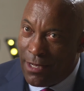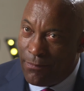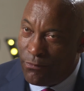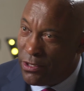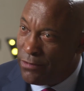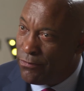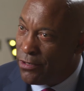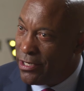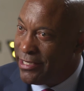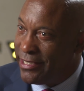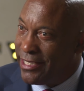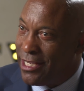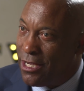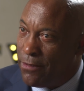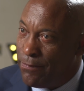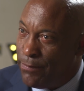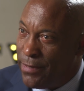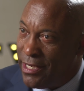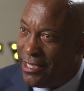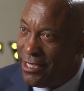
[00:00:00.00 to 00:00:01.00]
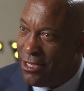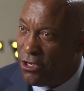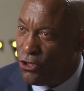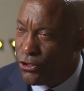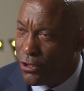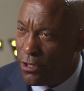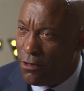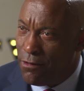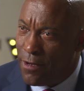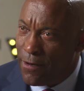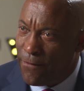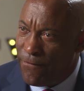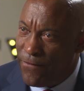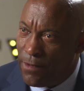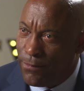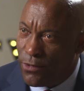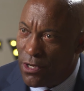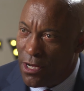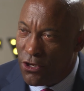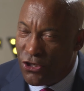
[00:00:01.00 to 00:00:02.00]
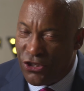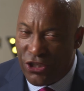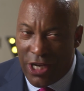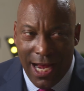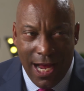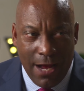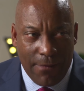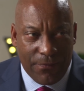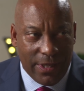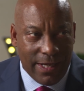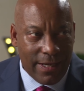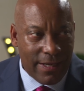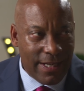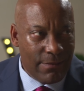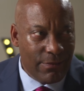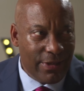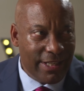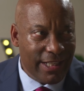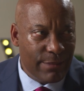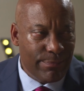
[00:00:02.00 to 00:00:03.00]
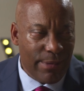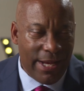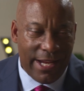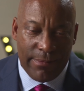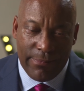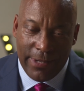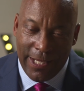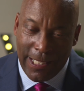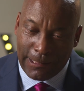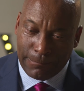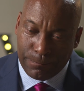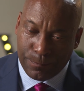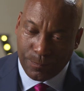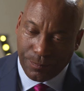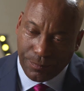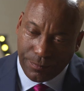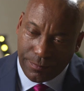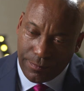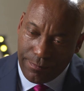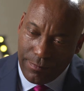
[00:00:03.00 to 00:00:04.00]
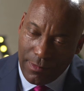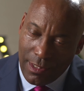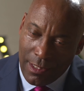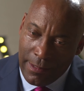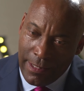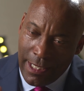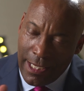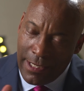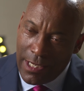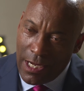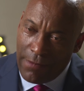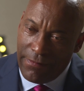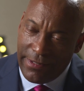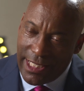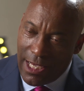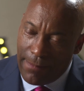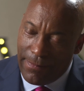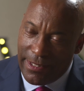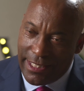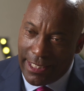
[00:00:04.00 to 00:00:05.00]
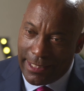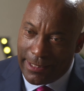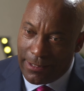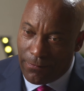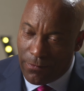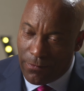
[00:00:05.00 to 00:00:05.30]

We worked together many years ago on a film called Shaft, and he would explain to me that every time he takes a